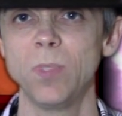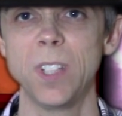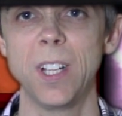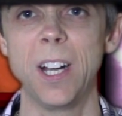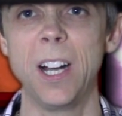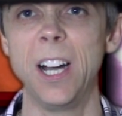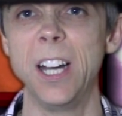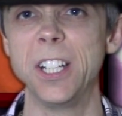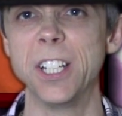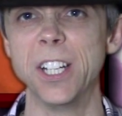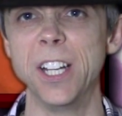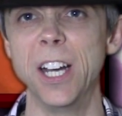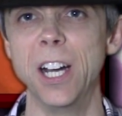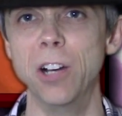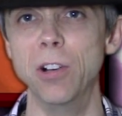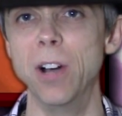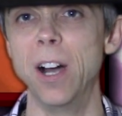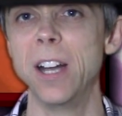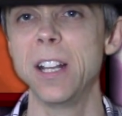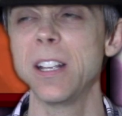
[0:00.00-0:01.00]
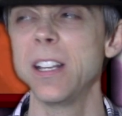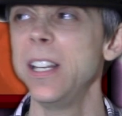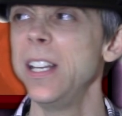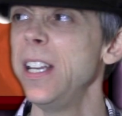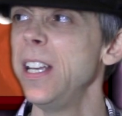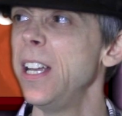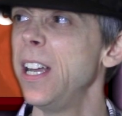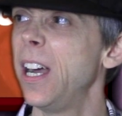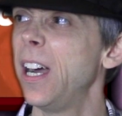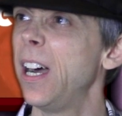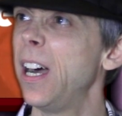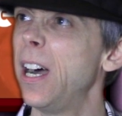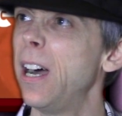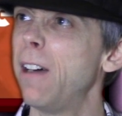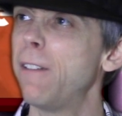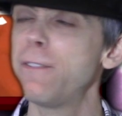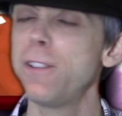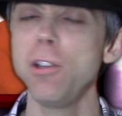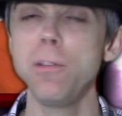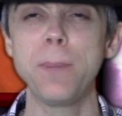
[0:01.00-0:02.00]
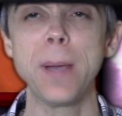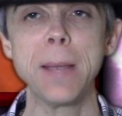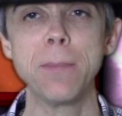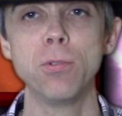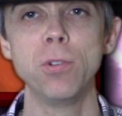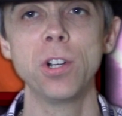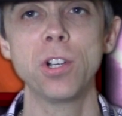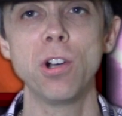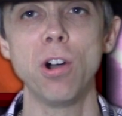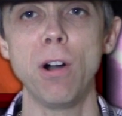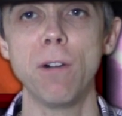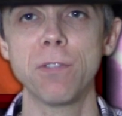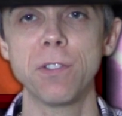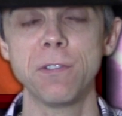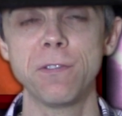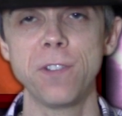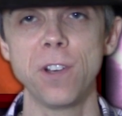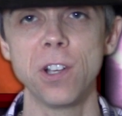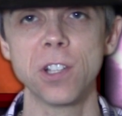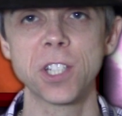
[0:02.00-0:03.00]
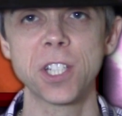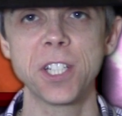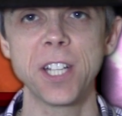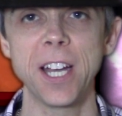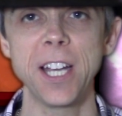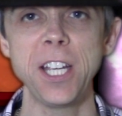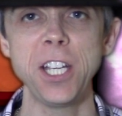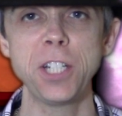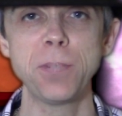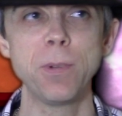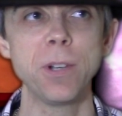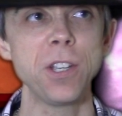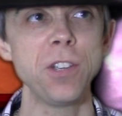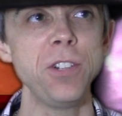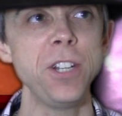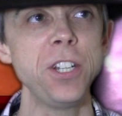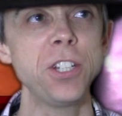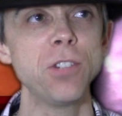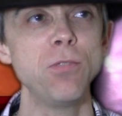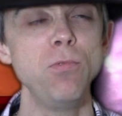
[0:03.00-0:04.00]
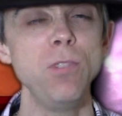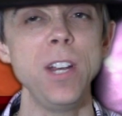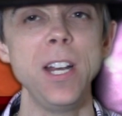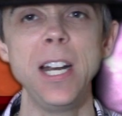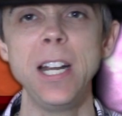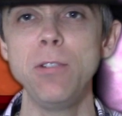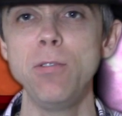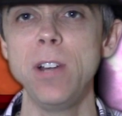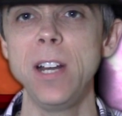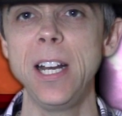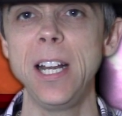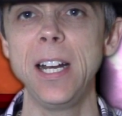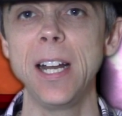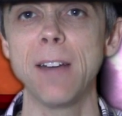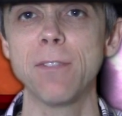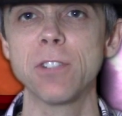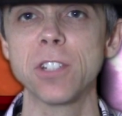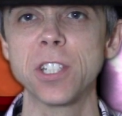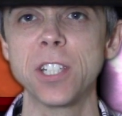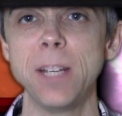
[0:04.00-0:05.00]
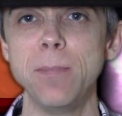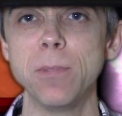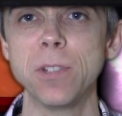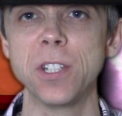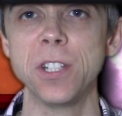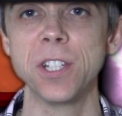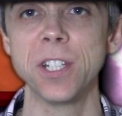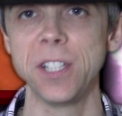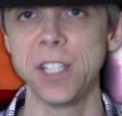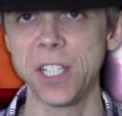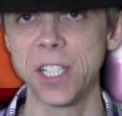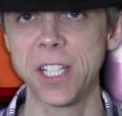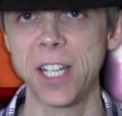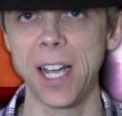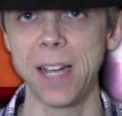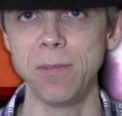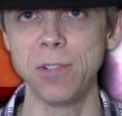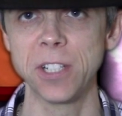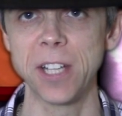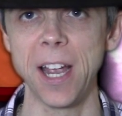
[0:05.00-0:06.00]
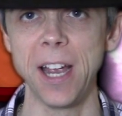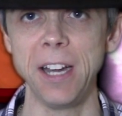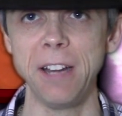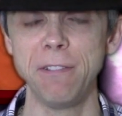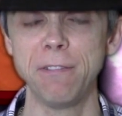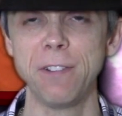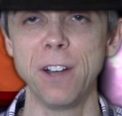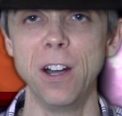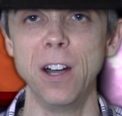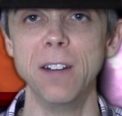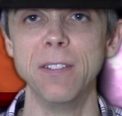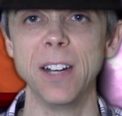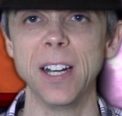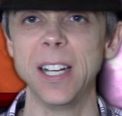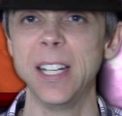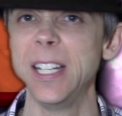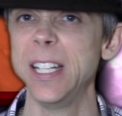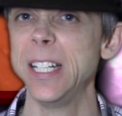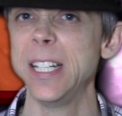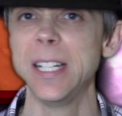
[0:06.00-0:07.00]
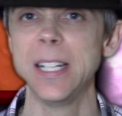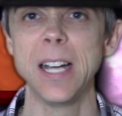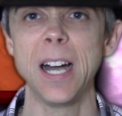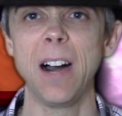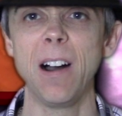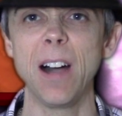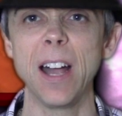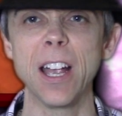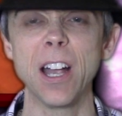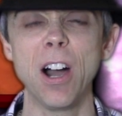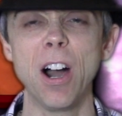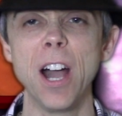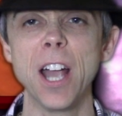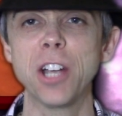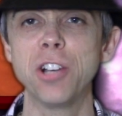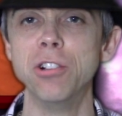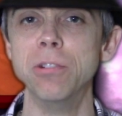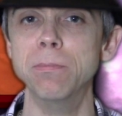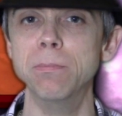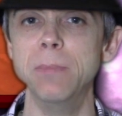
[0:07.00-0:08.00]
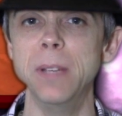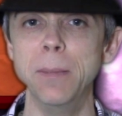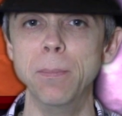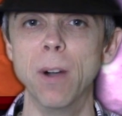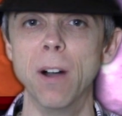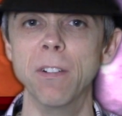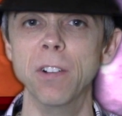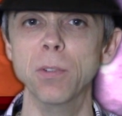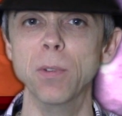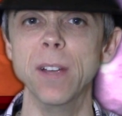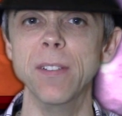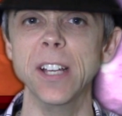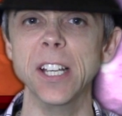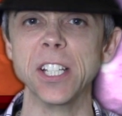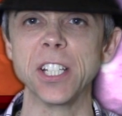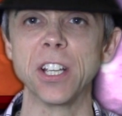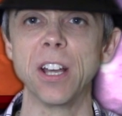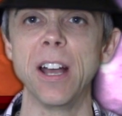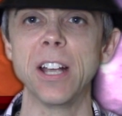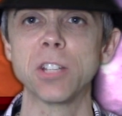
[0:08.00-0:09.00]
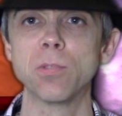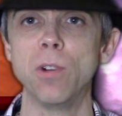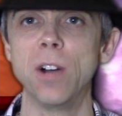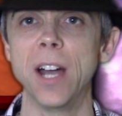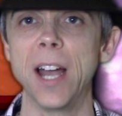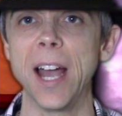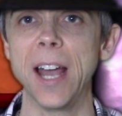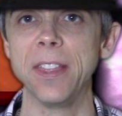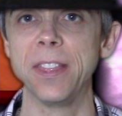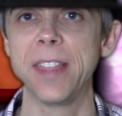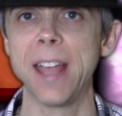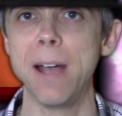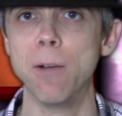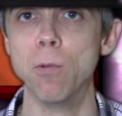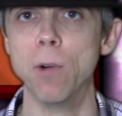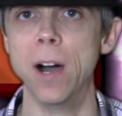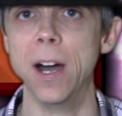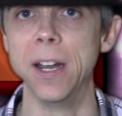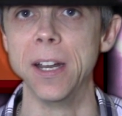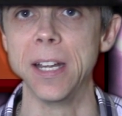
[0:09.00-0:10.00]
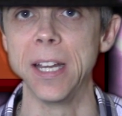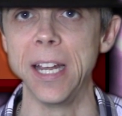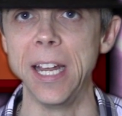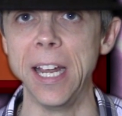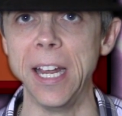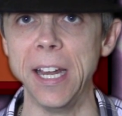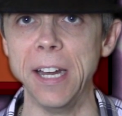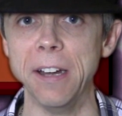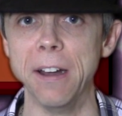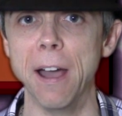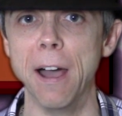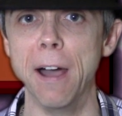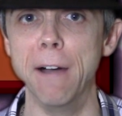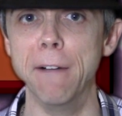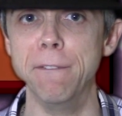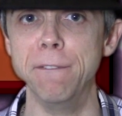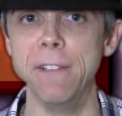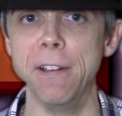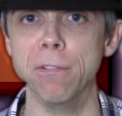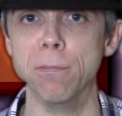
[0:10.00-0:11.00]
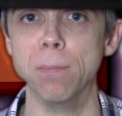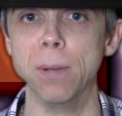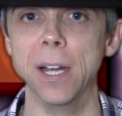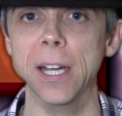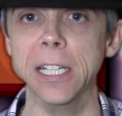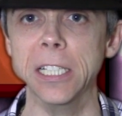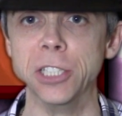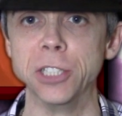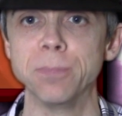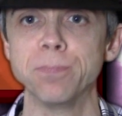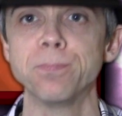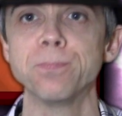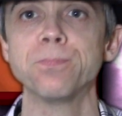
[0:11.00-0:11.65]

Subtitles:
I don't know. A few people would have got off the first stage, but you need to really love the Simpsons in this game to get any further. I couldn't be bothered with it, so that's why I had that one in 5th place.